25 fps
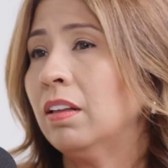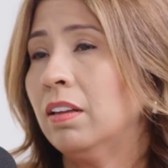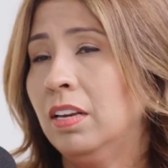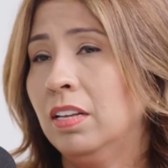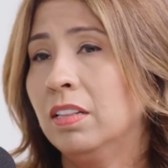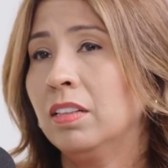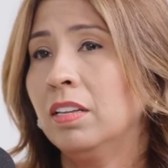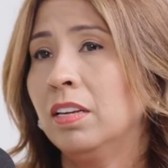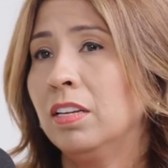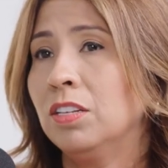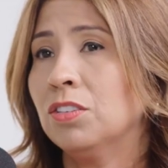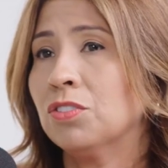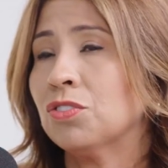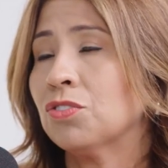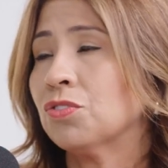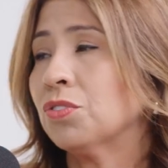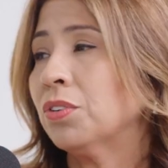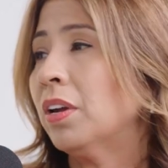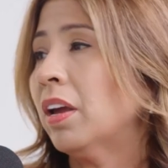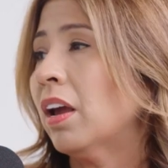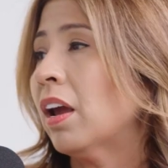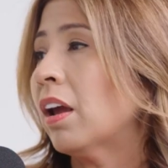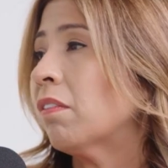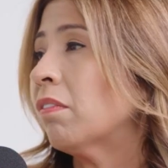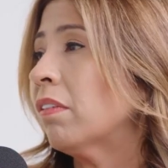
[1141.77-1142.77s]
in the
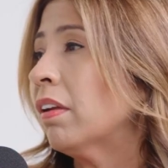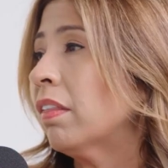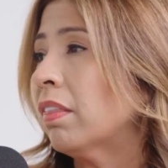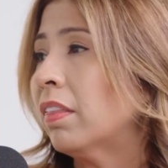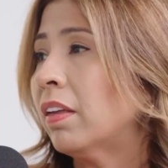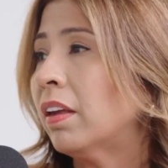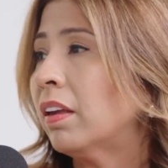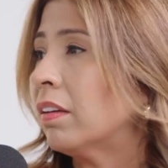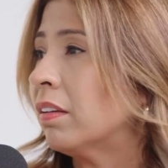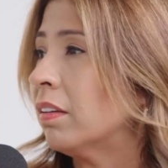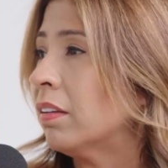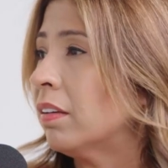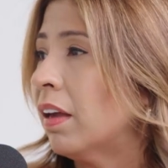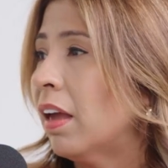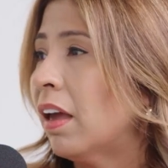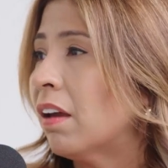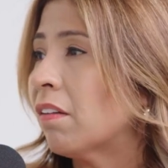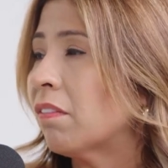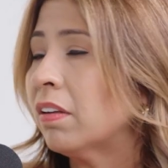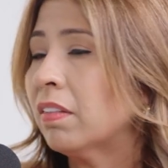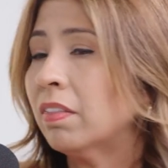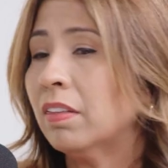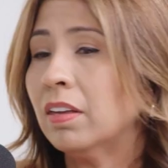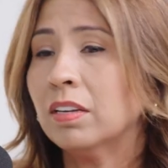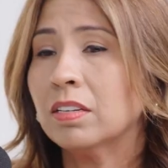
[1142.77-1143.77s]
industry, everything
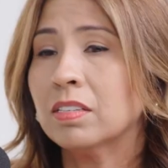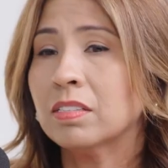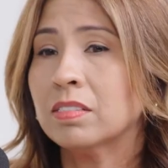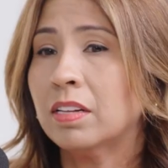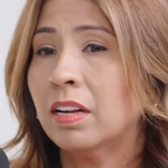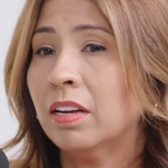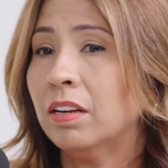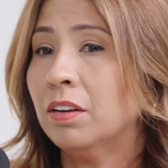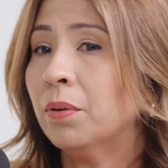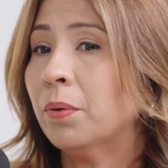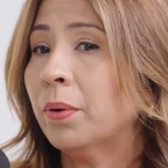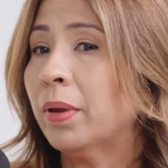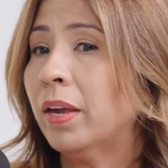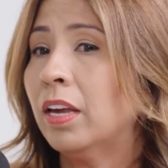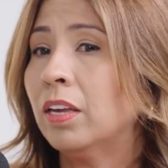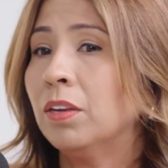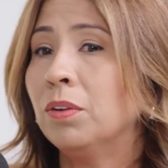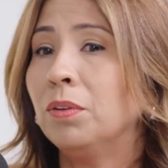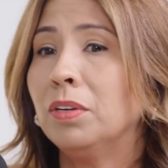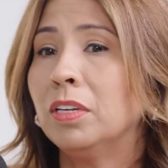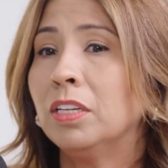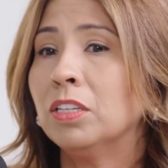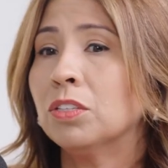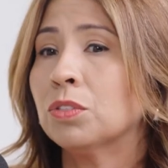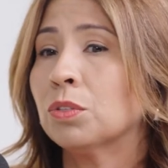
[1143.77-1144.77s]
is like, okay,
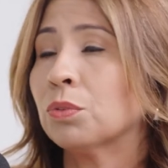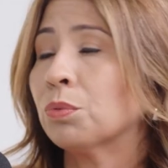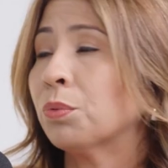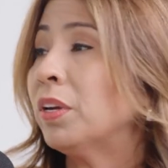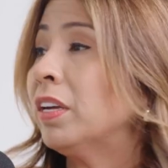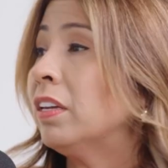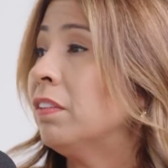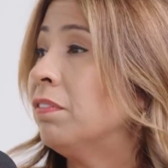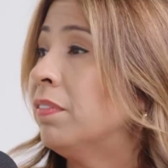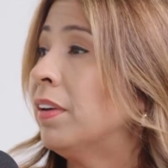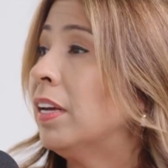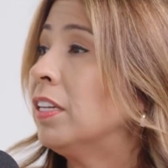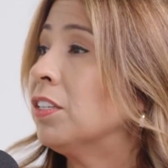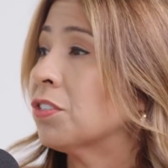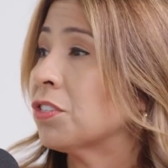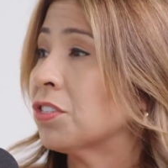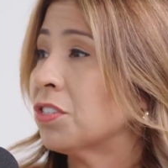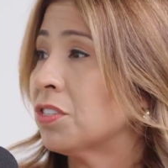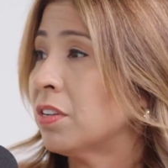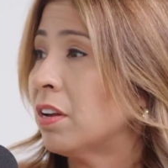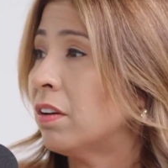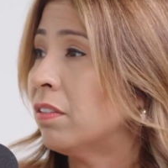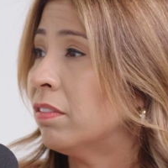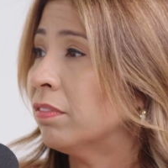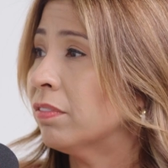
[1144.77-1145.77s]
you need to reinvent
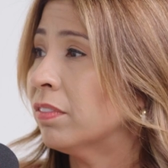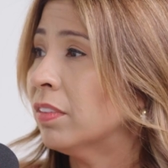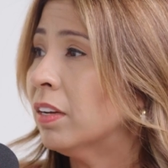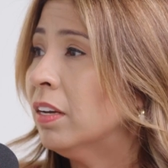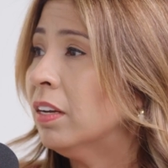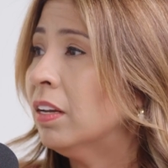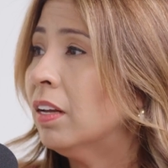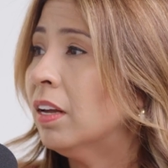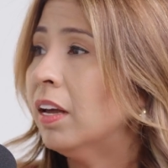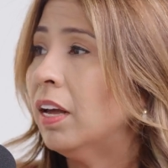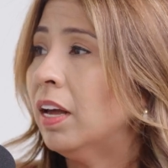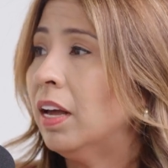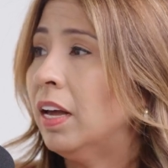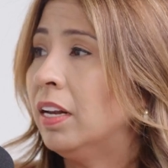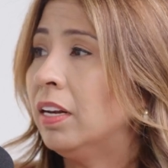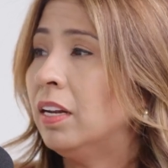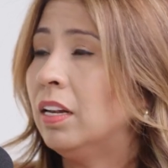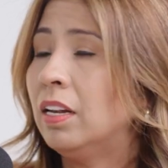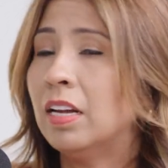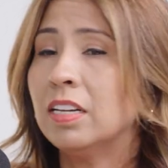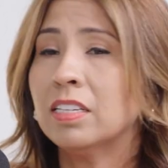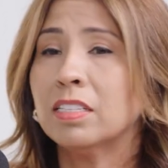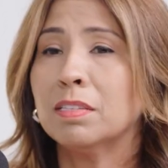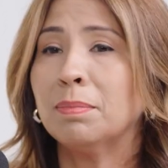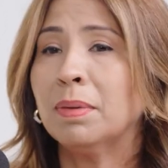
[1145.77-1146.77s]
yourself, and
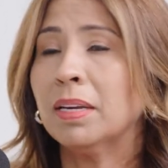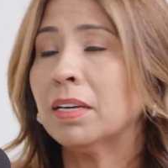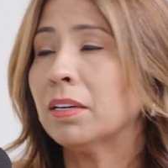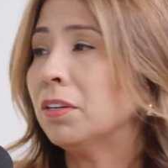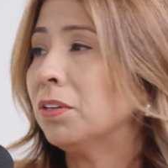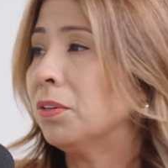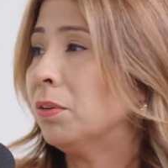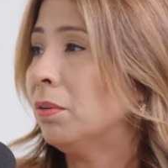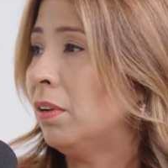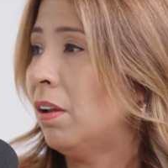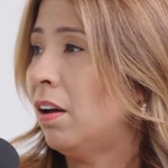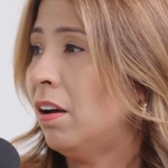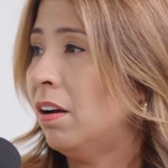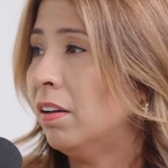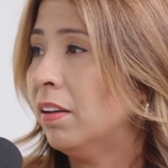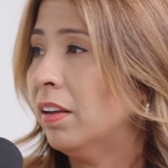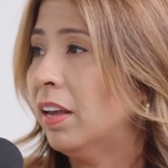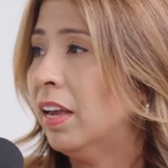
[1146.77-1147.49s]
let's make a new law.